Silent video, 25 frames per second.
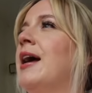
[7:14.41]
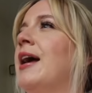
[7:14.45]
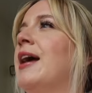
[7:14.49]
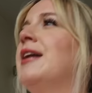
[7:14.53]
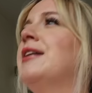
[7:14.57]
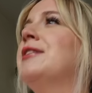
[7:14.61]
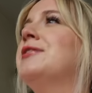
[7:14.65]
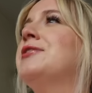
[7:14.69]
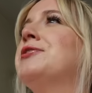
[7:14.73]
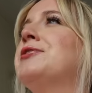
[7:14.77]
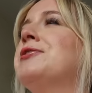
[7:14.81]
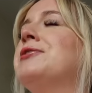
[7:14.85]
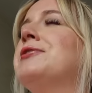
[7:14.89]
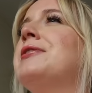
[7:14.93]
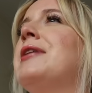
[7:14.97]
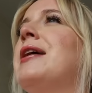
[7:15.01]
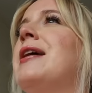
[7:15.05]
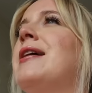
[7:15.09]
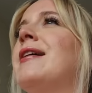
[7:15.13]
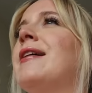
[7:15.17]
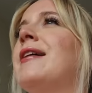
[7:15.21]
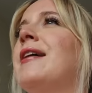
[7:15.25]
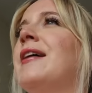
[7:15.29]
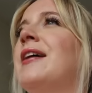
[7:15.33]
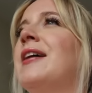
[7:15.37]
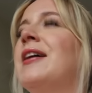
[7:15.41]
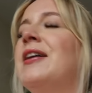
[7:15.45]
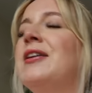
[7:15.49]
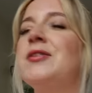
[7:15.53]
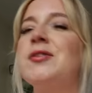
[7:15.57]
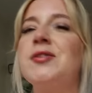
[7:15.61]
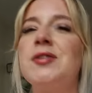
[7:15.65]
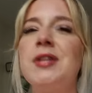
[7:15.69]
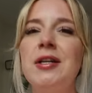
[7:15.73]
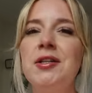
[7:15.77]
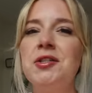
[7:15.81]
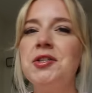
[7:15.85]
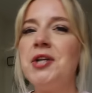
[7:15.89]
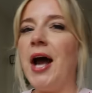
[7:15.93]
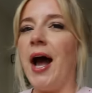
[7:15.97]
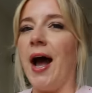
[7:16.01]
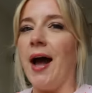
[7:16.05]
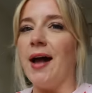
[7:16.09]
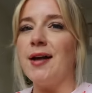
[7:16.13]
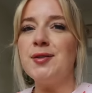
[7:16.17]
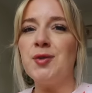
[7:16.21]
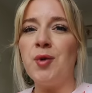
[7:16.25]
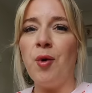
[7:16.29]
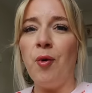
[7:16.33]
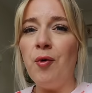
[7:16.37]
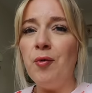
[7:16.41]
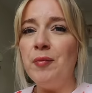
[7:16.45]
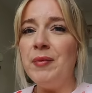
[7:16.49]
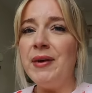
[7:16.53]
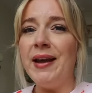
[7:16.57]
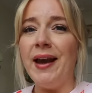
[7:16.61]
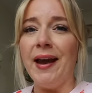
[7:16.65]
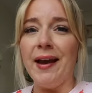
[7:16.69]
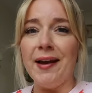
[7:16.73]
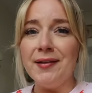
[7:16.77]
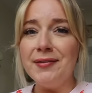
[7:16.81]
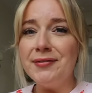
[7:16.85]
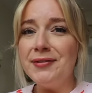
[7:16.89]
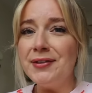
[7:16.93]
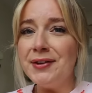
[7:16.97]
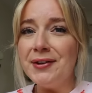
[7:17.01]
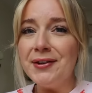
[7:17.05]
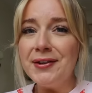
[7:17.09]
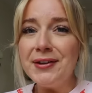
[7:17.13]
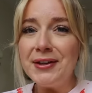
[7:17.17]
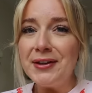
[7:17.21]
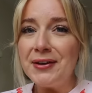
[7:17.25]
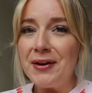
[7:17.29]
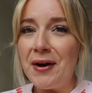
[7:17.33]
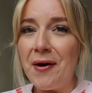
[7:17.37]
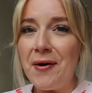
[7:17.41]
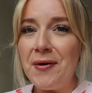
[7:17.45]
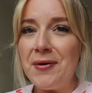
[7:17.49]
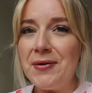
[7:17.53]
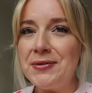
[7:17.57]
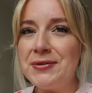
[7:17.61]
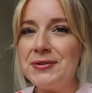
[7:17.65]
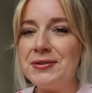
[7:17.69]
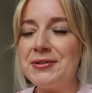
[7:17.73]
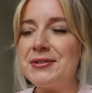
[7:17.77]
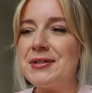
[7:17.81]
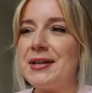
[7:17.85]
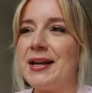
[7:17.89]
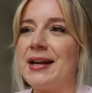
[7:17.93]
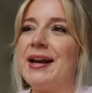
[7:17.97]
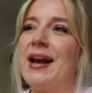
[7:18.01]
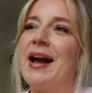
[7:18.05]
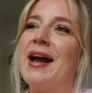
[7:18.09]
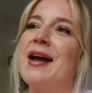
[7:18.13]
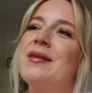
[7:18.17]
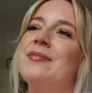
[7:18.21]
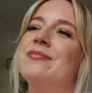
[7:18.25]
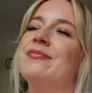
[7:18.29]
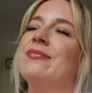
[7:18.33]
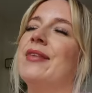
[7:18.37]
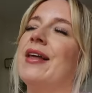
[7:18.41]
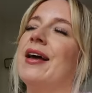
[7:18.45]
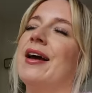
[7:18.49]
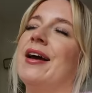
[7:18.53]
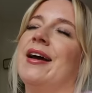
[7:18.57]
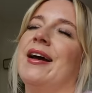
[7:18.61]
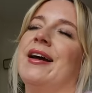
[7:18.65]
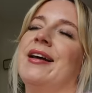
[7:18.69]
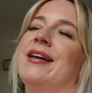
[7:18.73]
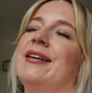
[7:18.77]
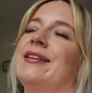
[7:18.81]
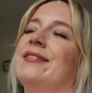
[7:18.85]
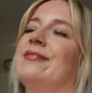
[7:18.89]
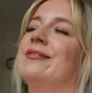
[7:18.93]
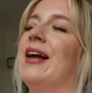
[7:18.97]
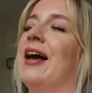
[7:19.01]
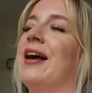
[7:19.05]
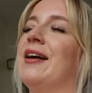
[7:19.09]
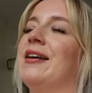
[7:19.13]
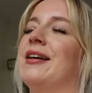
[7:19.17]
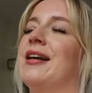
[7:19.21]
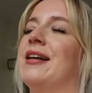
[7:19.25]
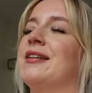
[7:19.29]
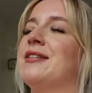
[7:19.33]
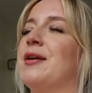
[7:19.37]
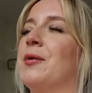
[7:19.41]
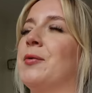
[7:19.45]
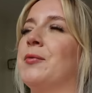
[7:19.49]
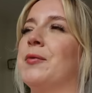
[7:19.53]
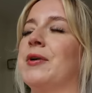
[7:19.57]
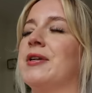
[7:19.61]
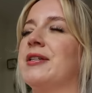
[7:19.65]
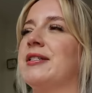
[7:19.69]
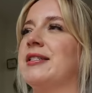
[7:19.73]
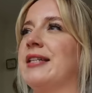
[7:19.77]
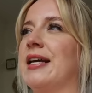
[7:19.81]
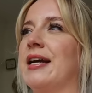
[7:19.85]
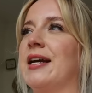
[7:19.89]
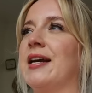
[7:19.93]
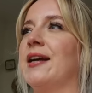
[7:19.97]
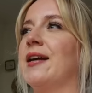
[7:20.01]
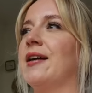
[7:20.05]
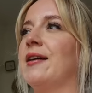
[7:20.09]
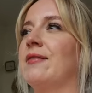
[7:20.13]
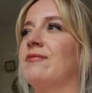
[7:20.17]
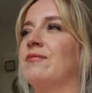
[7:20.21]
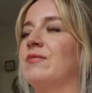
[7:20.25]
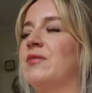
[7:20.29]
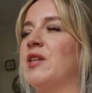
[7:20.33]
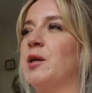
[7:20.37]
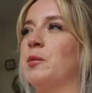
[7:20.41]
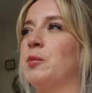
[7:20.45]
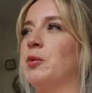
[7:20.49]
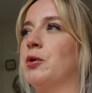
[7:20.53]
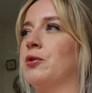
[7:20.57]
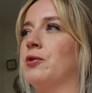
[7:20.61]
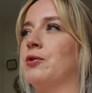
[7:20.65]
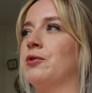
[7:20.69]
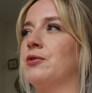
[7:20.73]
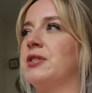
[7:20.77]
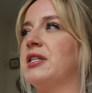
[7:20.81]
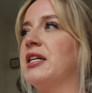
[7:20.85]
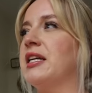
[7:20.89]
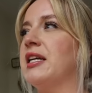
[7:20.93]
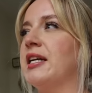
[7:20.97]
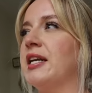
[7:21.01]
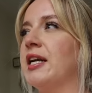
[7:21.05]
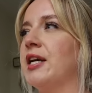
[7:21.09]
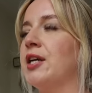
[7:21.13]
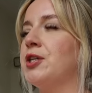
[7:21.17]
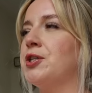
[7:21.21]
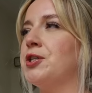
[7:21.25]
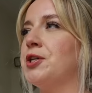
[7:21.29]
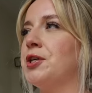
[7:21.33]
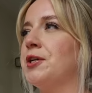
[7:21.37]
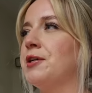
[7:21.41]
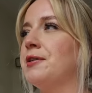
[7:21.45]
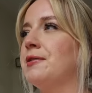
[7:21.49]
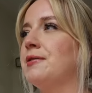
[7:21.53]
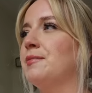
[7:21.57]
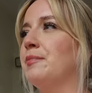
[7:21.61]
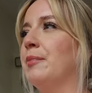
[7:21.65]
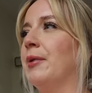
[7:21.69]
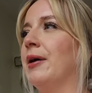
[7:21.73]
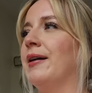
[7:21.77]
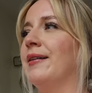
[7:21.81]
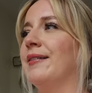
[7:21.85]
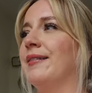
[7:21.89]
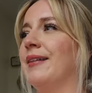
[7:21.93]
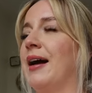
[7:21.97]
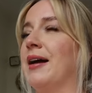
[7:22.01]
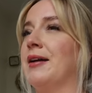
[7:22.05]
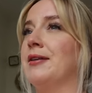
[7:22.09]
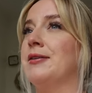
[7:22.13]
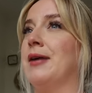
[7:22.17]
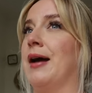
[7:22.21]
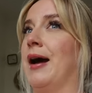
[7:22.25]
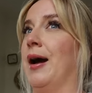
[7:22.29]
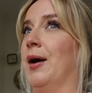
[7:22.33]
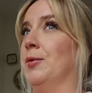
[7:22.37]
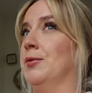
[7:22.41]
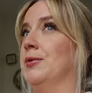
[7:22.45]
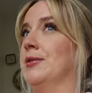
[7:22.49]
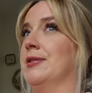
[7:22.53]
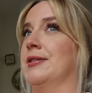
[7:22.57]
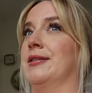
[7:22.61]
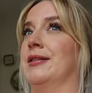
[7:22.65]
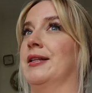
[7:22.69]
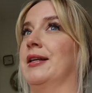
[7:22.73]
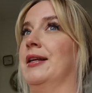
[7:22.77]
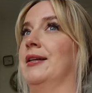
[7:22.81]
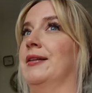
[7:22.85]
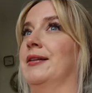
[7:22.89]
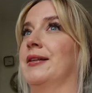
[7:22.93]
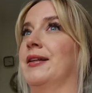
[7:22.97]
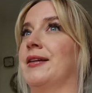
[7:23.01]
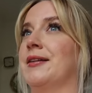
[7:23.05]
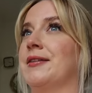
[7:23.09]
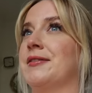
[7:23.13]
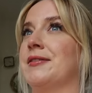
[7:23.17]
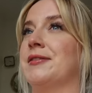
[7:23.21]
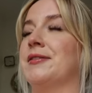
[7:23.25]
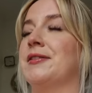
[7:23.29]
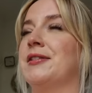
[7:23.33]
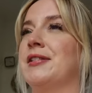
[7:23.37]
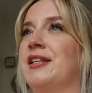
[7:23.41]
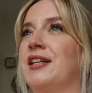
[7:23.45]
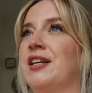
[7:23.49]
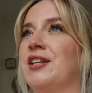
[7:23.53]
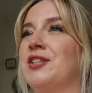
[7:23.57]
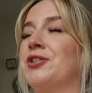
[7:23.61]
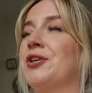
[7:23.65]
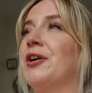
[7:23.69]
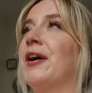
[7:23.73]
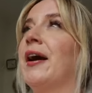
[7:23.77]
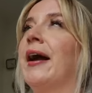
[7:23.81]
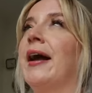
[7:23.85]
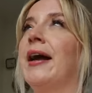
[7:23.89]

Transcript: And it's just like such asshole behavior, you know, just like I, I, I guess I want to say typical teenagers, but I, I wasn't like that as a teenager.